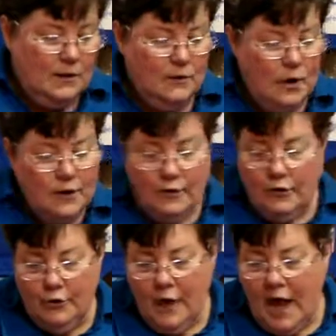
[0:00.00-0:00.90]
The longer
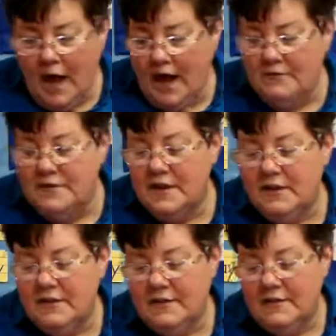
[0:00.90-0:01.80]
you have
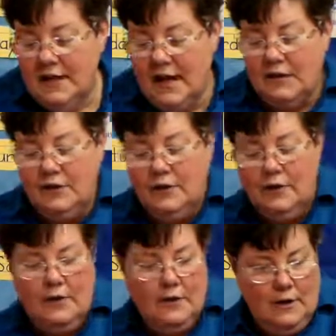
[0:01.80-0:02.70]
these together,
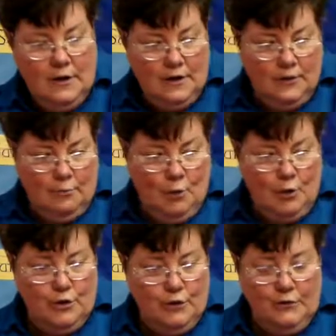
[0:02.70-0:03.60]
the
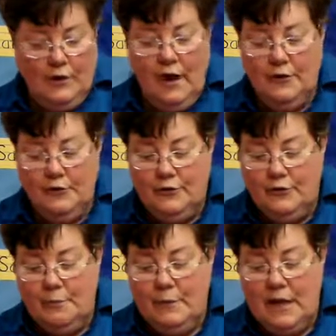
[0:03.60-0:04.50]
more those colors
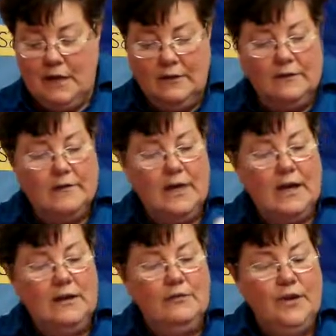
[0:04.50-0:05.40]
will mix,
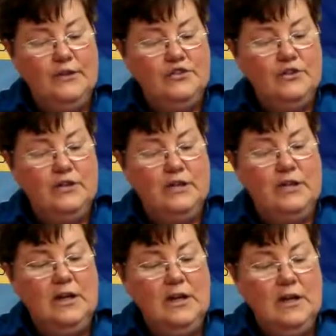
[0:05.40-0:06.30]
and eventually
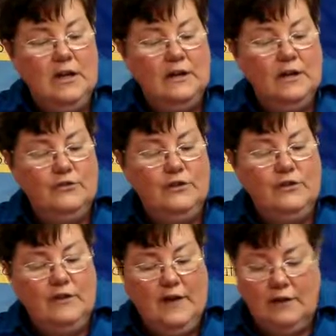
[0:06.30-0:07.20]
they'll
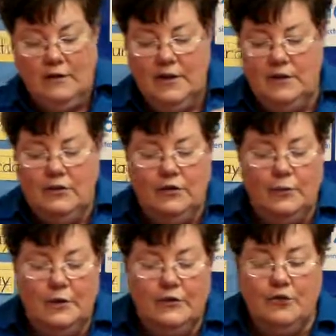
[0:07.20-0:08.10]
just settle
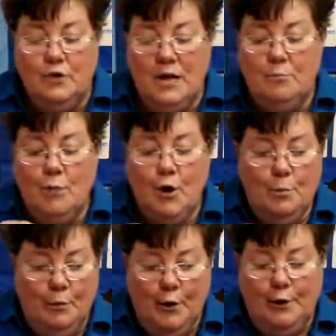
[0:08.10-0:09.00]
into a straight
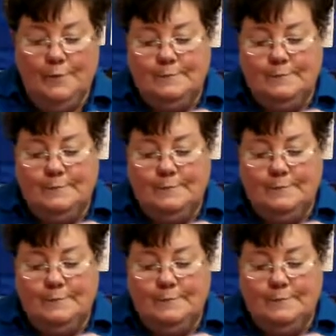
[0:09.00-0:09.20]
purple.